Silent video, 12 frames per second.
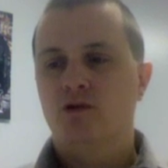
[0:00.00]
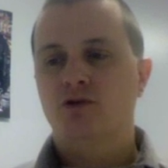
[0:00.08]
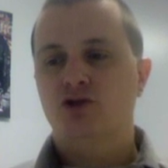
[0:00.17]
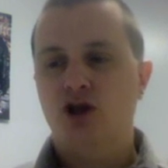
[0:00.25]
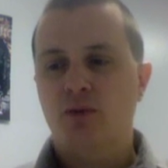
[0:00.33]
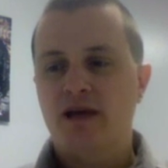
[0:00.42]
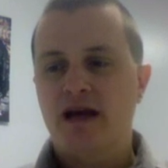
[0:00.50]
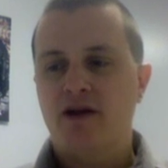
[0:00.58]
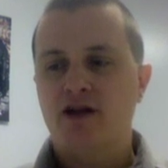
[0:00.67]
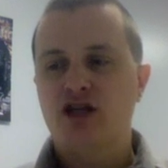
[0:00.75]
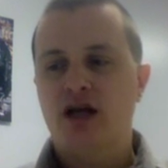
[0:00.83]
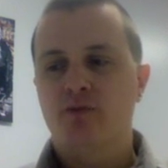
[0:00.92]
Shelby
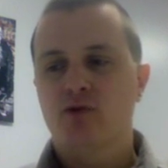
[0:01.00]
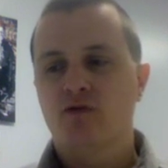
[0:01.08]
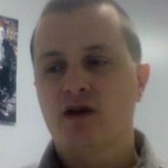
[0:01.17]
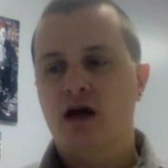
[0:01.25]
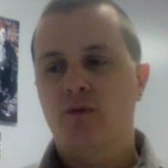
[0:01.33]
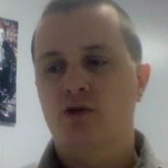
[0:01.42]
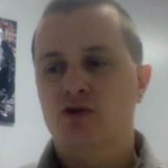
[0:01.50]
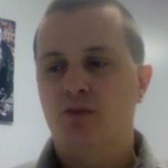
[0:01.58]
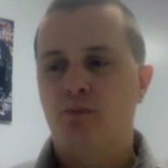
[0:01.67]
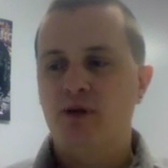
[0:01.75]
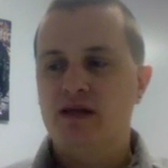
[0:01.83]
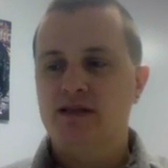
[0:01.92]
County Chamber of Commerce
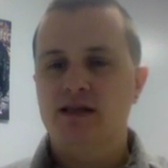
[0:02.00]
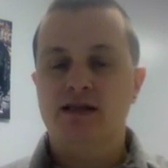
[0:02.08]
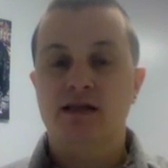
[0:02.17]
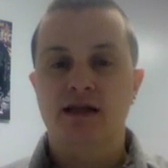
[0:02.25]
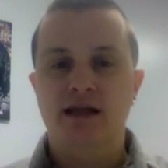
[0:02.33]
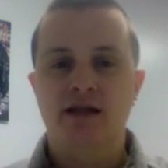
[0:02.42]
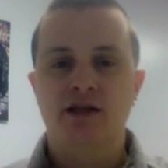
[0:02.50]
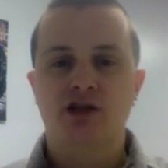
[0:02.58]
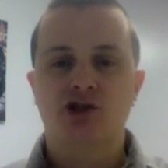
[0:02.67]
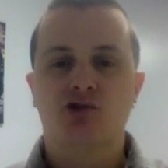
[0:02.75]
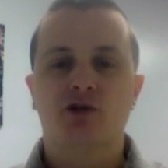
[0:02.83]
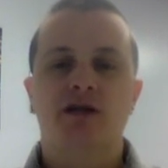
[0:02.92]
Business and
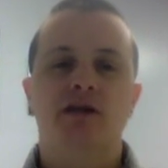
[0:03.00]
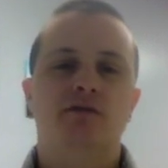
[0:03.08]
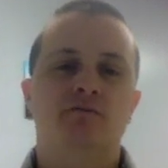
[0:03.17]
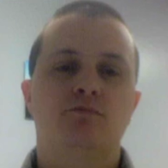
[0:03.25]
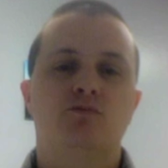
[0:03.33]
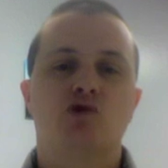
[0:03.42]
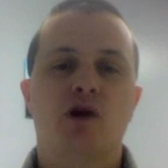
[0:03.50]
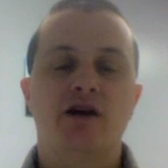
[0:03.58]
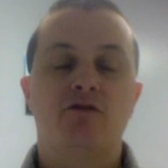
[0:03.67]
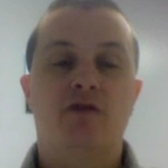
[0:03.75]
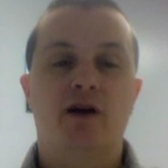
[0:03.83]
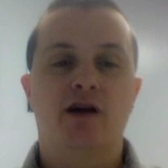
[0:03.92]
Industry
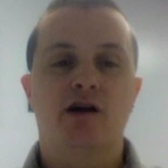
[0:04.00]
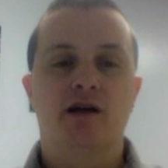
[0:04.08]
Trade Fair,